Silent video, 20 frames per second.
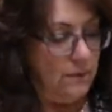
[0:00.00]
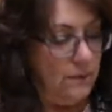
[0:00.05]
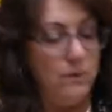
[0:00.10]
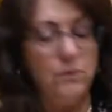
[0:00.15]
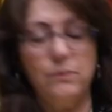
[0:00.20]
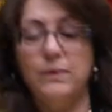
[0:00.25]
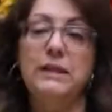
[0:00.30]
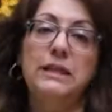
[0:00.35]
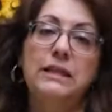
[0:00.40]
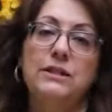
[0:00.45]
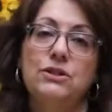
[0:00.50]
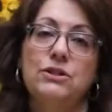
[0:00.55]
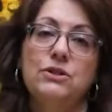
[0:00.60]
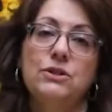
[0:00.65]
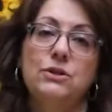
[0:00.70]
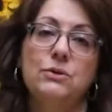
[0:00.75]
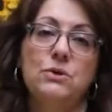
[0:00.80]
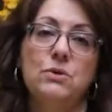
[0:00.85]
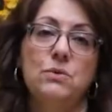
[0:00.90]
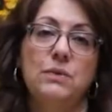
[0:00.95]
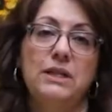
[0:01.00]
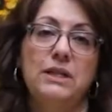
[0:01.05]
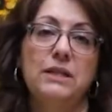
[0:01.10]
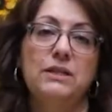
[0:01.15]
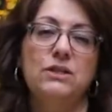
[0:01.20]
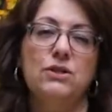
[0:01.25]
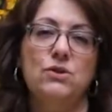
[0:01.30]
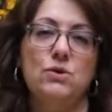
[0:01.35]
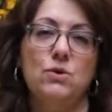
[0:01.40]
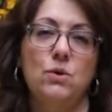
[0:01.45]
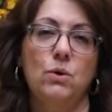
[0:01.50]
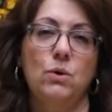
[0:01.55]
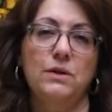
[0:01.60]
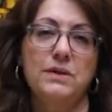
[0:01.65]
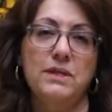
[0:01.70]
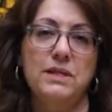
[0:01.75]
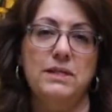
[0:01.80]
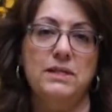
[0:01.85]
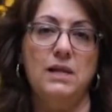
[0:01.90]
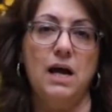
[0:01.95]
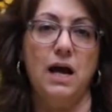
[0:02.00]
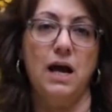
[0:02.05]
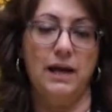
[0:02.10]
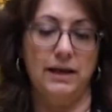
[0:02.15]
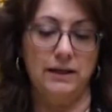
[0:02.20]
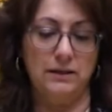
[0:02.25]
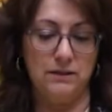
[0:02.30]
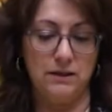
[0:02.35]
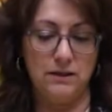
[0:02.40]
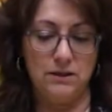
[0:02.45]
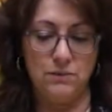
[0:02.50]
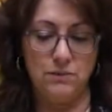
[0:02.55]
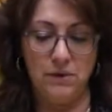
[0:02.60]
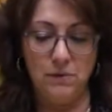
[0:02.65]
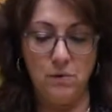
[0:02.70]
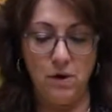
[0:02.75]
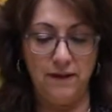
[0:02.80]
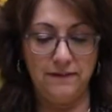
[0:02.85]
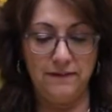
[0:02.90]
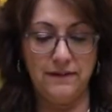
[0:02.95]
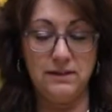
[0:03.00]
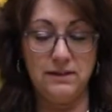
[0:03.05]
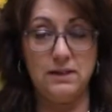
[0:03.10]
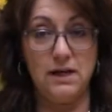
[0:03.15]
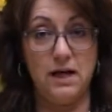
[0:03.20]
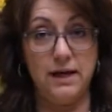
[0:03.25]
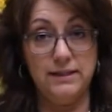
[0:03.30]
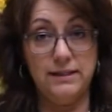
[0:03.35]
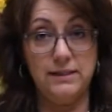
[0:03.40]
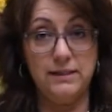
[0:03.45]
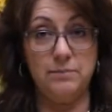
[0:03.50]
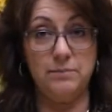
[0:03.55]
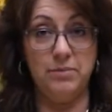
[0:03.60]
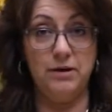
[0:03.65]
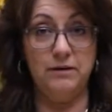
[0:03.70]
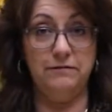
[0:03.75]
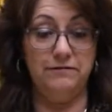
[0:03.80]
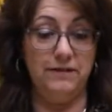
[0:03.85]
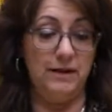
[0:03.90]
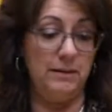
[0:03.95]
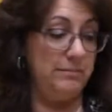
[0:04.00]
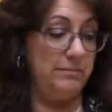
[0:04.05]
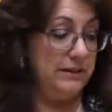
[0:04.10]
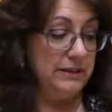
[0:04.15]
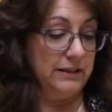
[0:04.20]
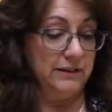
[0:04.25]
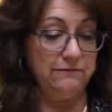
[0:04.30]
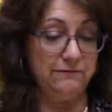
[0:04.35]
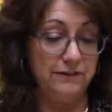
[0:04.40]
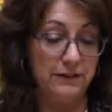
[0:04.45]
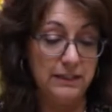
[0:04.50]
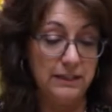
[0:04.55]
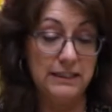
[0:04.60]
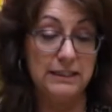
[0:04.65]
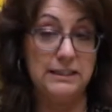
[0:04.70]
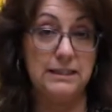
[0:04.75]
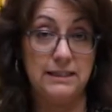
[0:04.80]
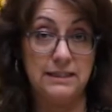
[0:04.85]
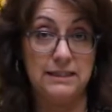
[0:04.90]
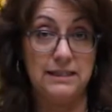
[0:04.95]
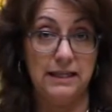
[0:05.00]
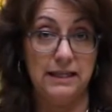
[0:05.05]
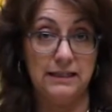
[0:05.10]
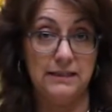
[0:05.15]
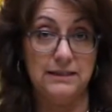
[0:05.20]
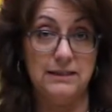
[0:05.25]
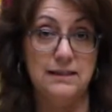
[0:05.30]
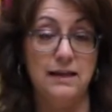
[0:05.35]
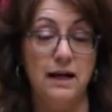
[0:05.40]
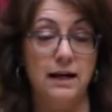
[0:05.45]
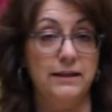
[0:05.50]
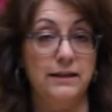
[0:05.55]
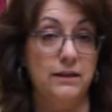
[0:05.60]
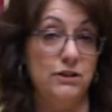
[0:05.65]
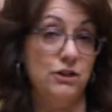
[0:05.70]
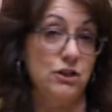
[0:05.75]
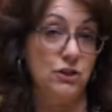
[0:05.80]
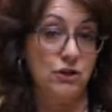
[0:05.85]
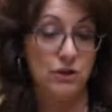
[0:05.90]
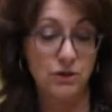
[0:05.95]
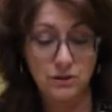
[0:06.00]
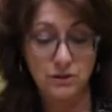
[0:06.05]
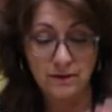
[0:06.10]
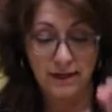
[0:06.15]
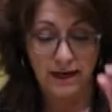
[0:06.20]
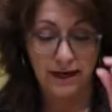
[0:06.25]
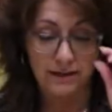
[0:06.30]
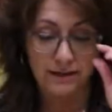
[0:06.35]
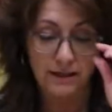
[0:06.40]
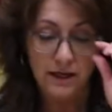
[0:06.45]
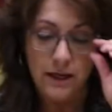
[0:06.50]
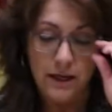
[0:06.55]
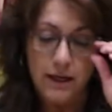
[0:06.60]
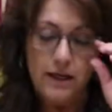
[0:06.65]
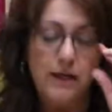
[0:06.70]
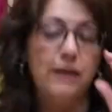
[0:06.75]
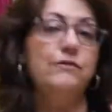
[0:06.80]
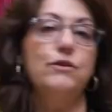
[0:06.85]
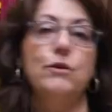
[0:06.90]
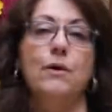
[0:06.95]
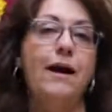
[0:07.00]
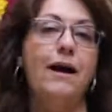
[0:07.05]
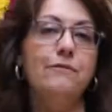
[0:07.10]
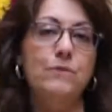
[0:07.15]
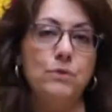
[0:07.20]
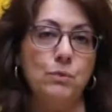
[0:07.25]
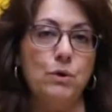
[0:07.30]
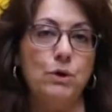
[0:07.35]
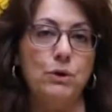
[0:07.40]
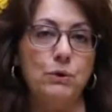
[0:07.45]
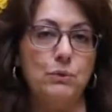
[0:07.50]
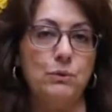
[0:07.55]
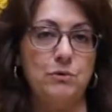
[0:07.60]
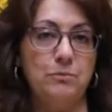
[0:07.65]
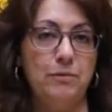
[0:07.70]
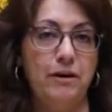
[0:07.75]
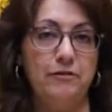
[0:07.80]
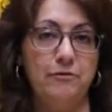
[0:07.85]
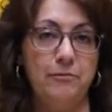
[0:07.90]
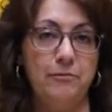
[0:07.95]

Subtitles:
what we need to do is we need to score the side, because we want the sides to puff up but the filling to stay inside. And to do that, if you haven't worked with puff